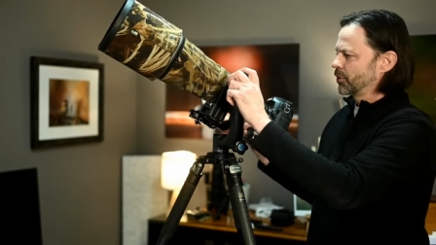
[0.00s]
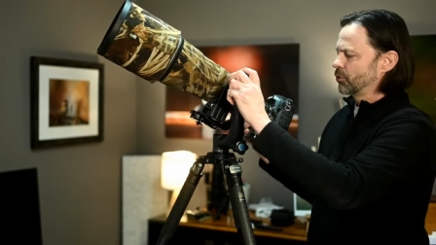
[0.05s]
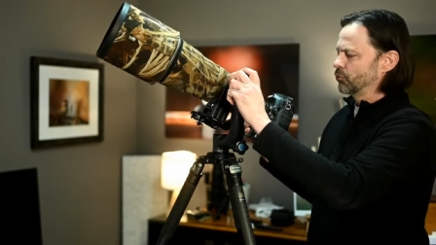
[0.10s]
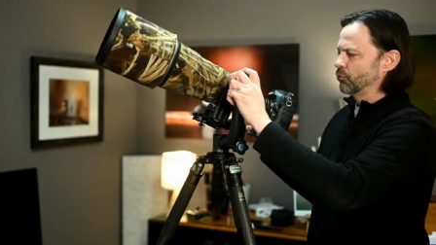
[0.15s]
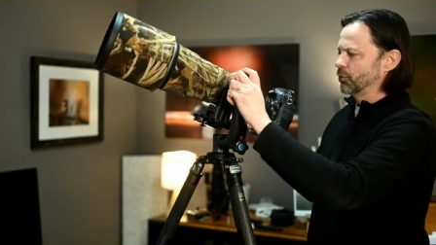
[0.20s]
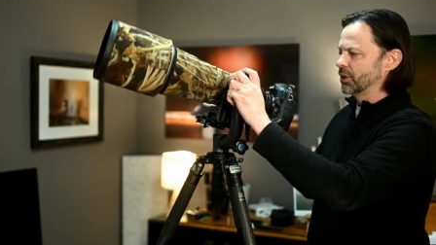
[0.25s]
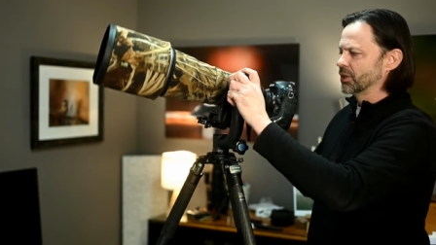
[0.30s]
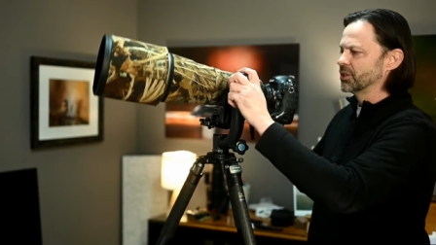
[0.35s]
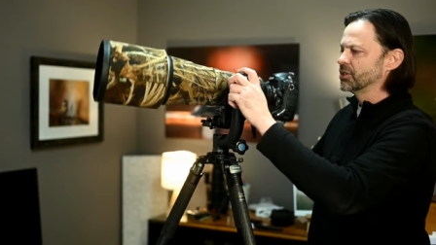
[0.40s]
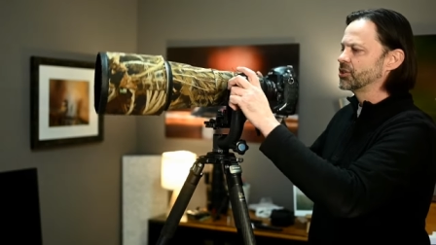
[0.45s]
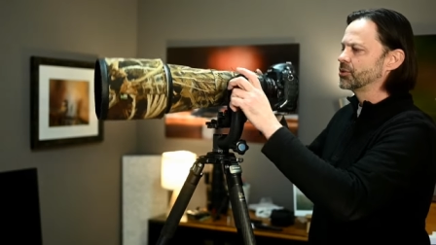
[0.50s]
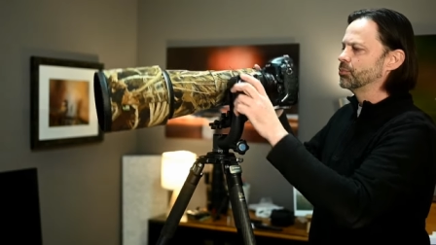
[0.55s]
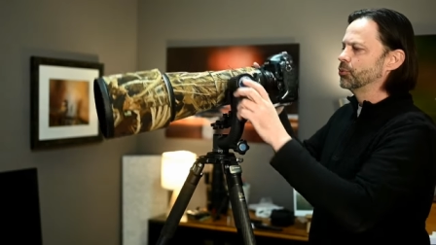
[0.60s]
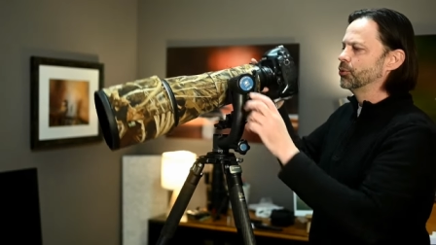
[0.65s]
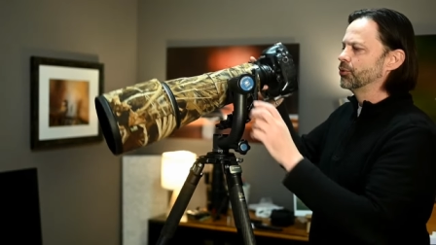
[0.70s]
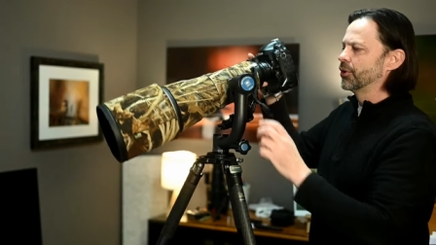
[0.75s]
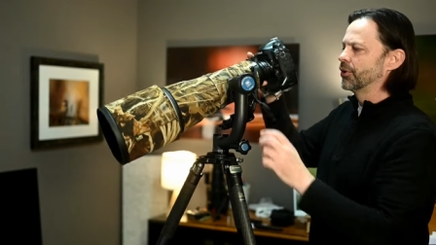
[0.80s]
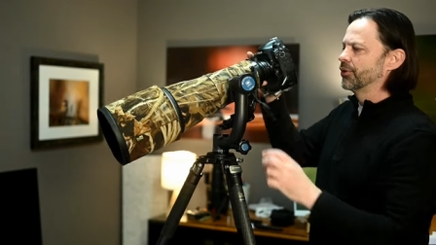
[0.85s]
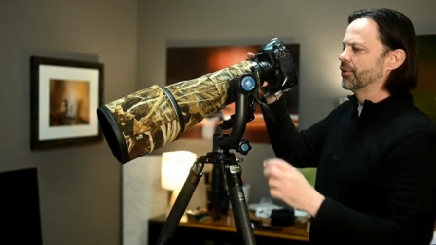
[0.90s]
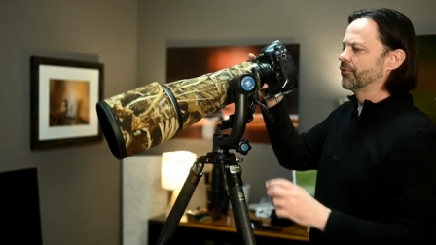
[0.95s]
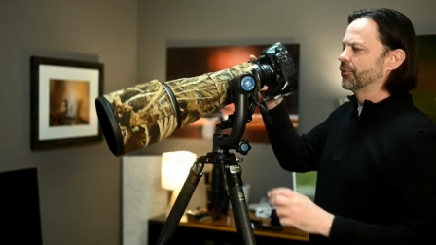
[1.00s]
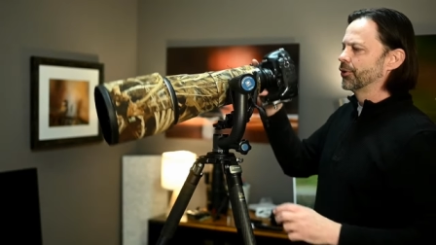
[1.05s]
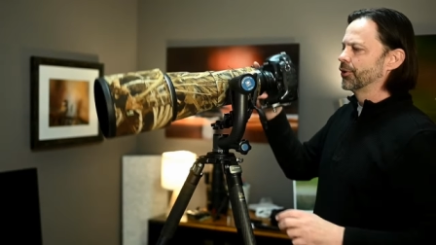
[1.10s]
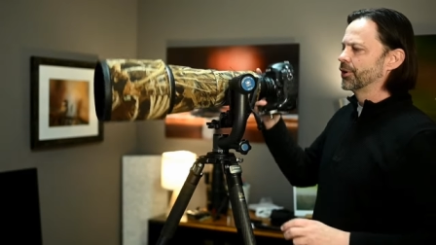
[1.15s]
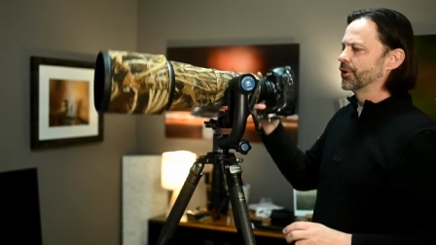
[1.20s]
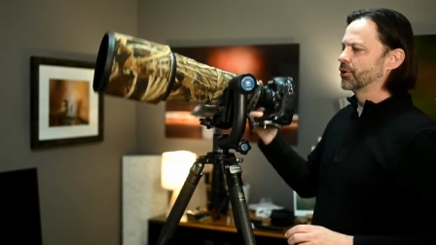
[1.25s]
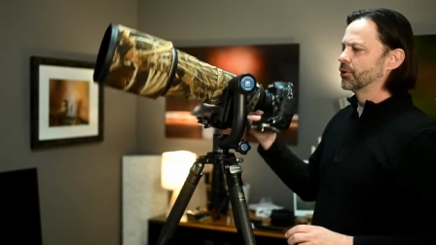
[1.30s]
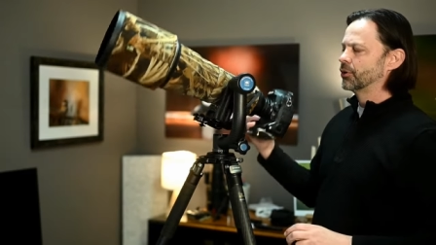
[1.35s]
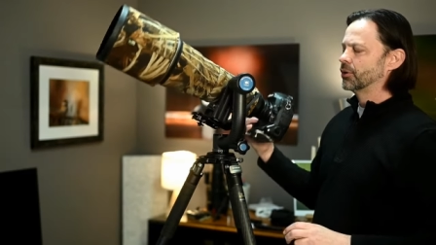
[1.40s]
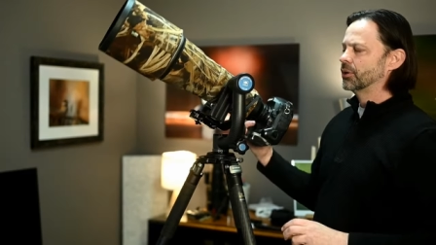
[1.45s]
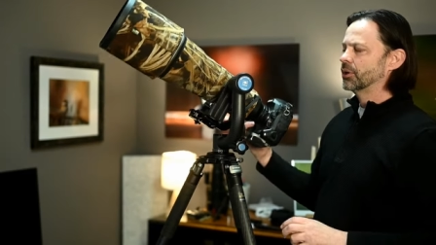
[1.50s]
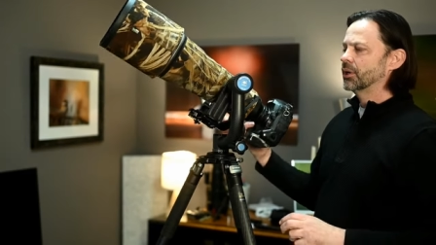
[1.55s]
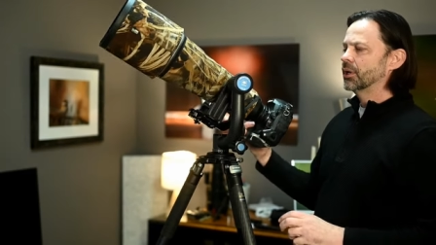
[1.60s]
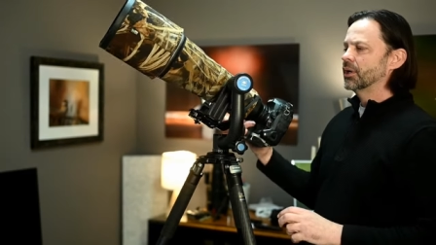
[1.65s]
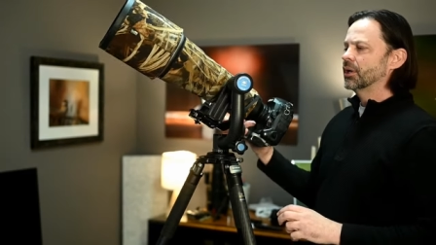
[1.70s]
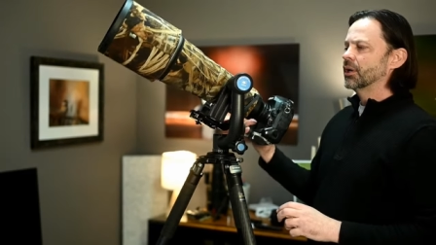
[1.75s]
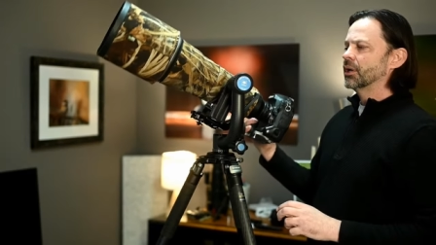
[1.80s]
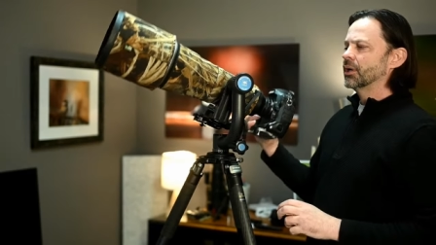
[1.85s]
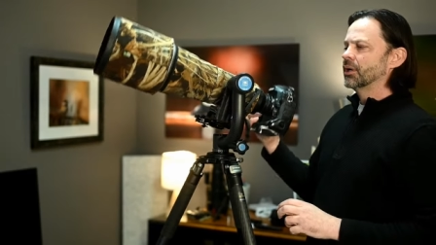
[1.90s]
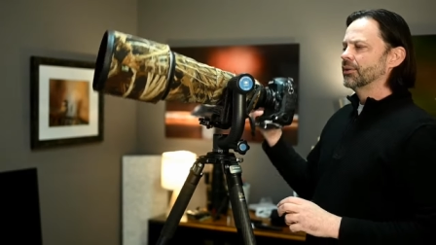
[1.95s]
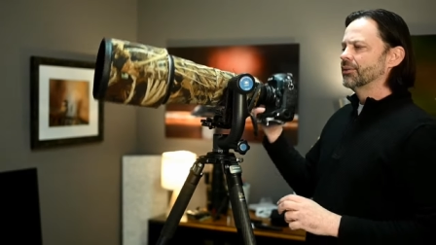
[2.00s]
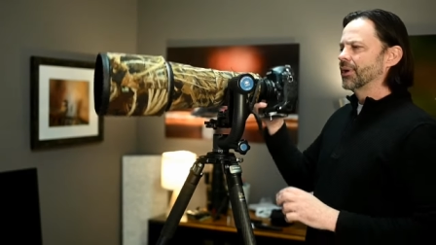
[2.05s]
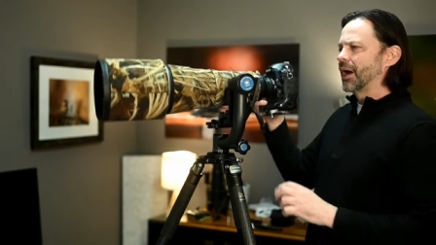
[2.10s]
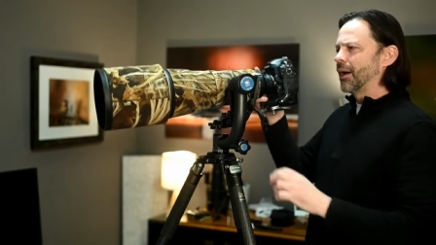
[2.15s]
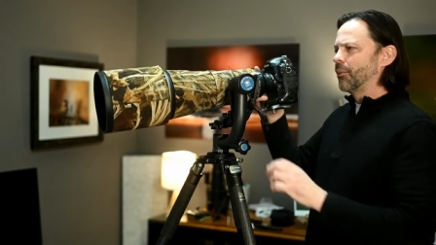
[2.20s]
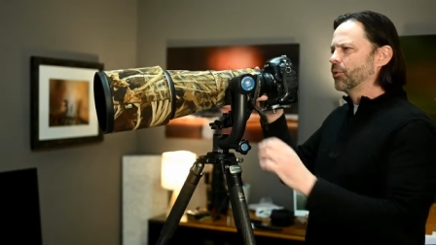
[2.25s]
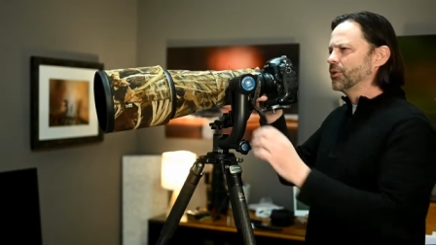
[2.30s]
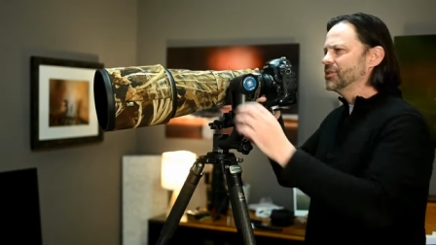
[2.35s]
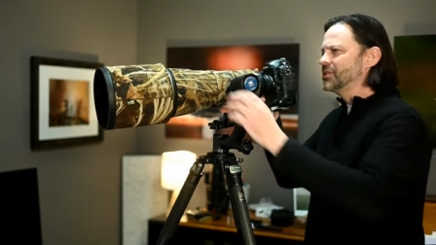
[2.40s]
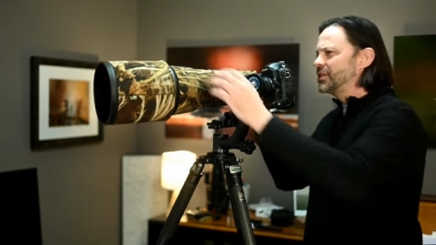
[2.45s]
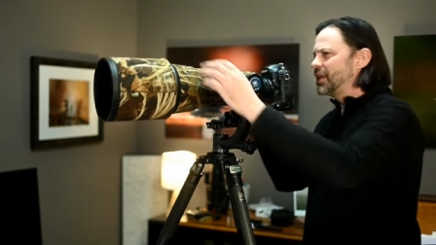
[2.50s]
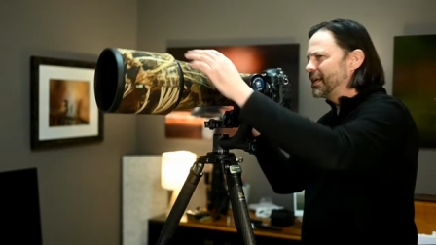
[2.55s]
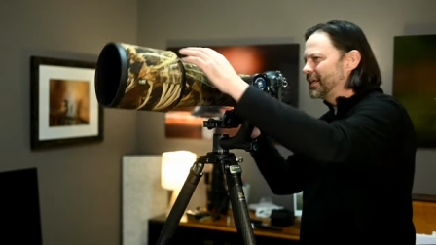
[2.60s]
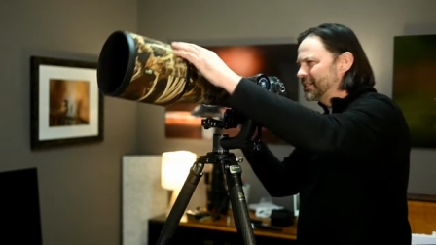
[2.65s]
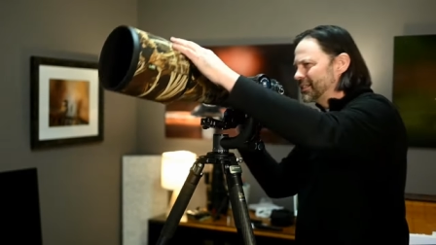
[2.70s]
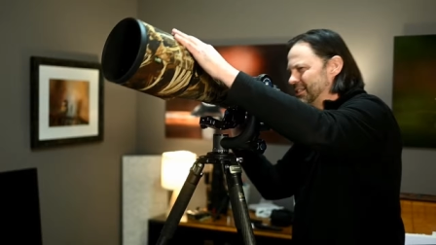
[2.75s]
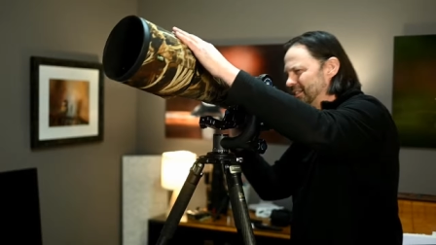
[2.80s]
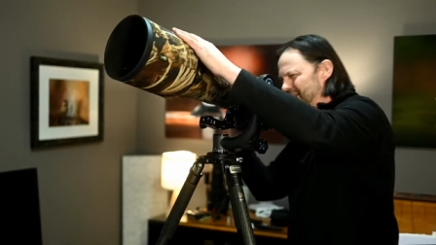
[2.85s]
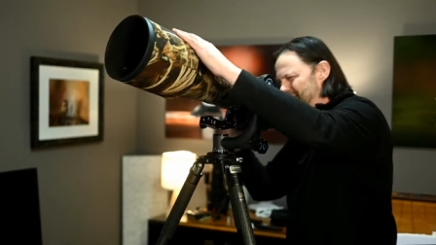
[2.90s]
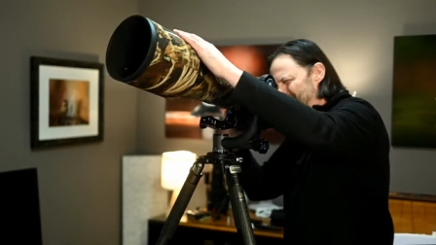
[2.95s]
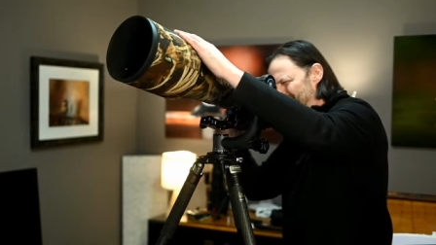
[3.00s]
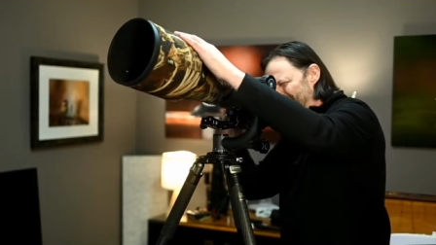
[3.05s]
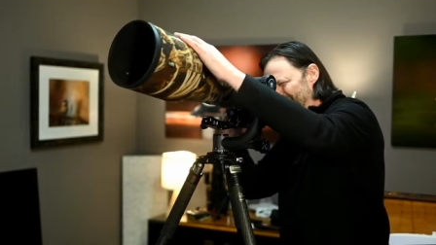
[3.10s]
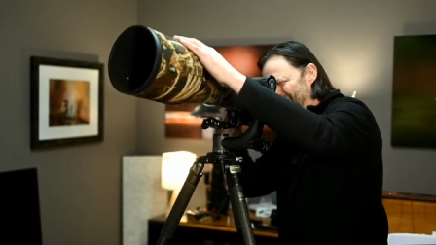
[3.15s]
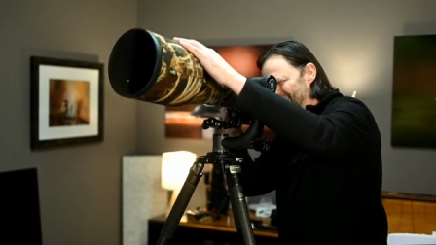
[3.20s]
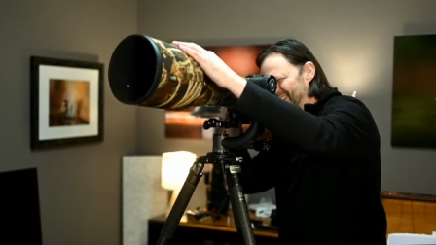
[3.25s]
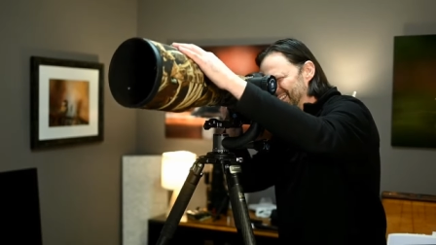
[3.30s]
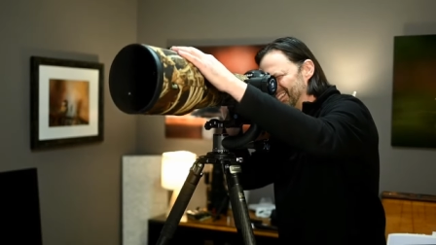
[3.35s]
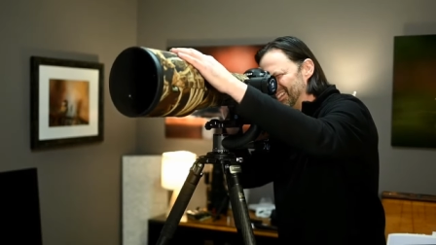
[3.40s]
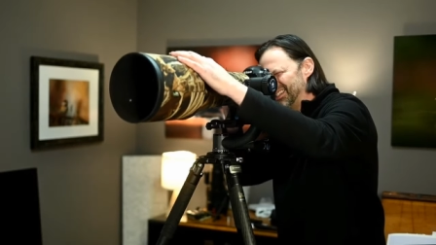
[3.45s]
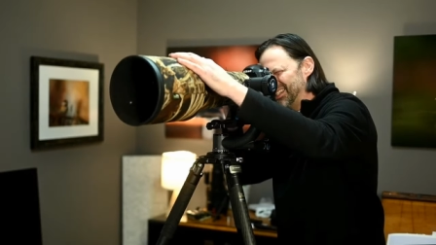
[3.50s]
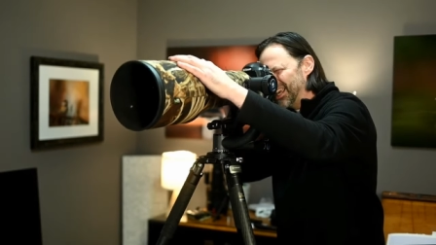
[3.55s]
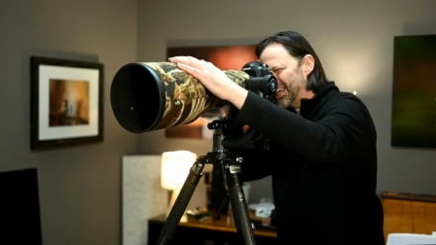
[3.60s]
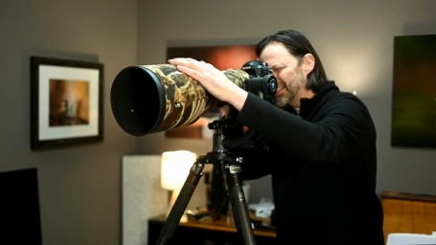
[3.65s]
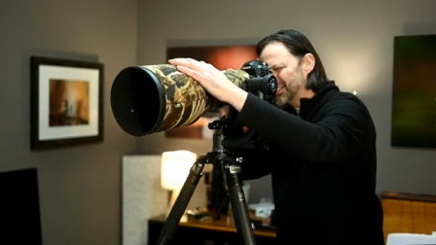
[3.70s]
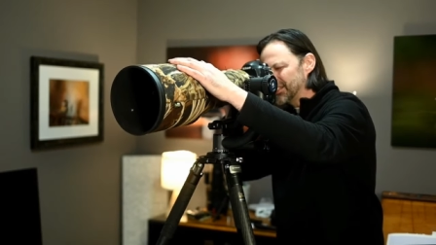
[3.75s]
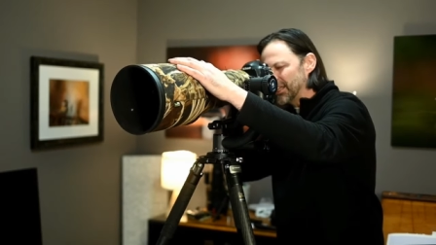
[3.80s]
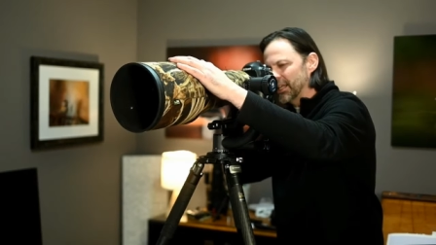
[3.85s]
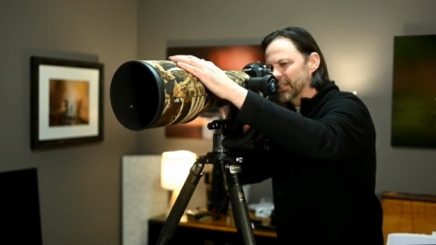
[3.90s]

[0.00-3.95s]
really smooth on the vertical. I wouldn't say it's it sticks.